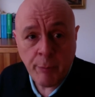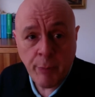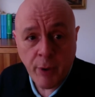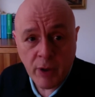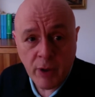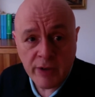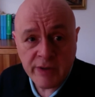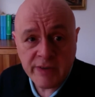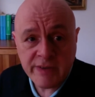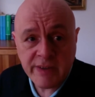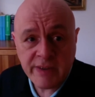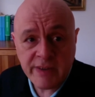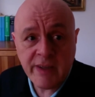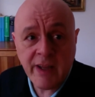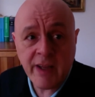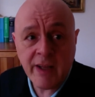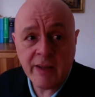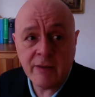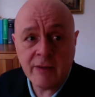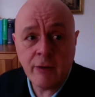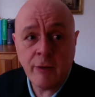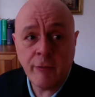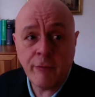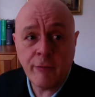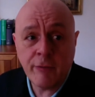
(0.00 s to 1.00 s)
policy
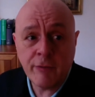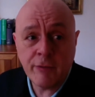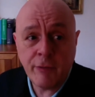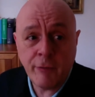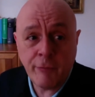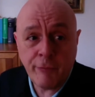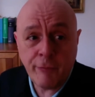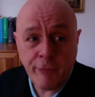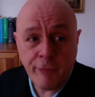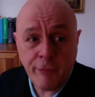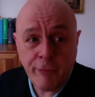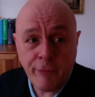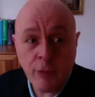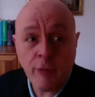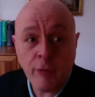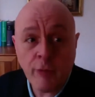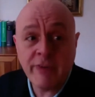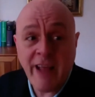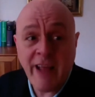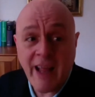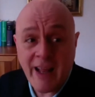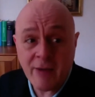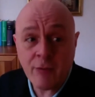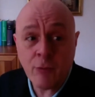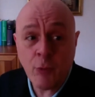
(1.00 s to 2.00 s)
that the funder of
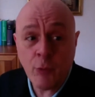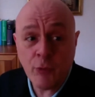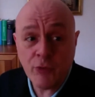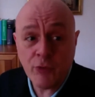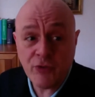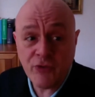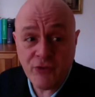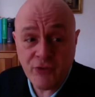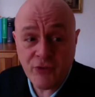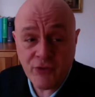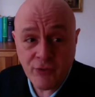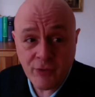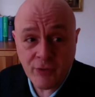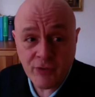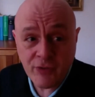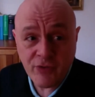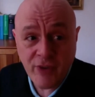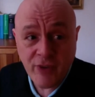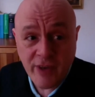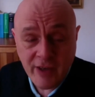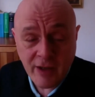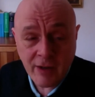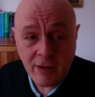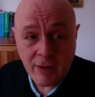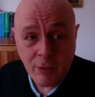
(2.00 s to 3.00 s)
that
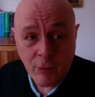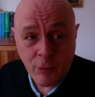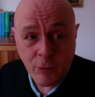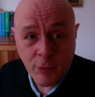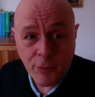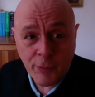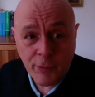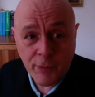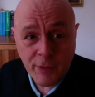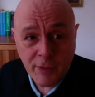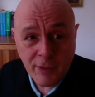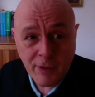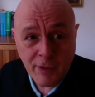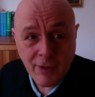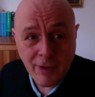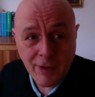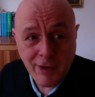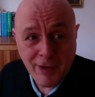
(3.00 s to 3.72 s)
single author,